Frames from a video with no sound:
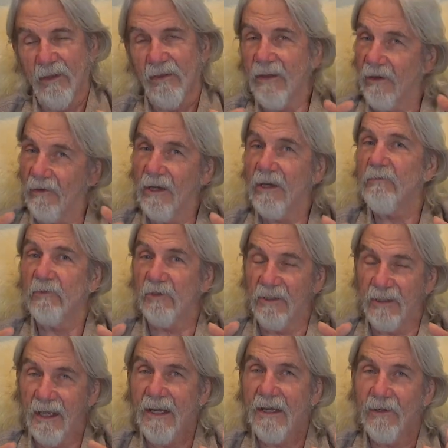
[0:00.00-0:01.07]
their ups and
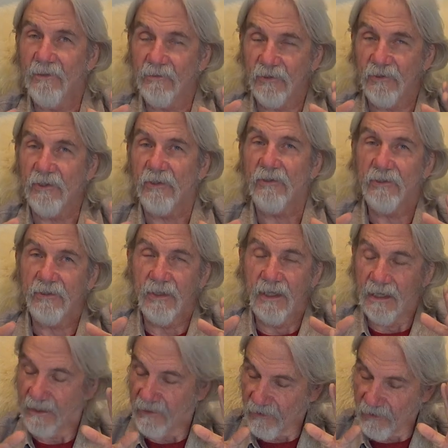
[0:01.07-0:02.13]
downs just
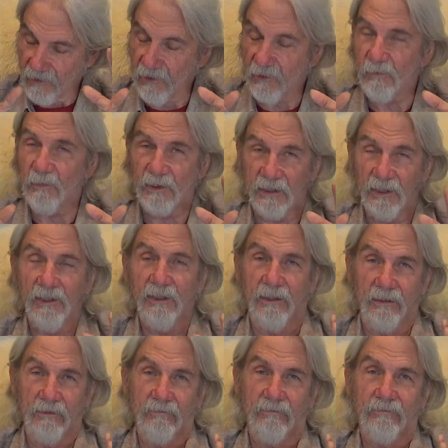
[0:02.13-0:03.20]
has just begun.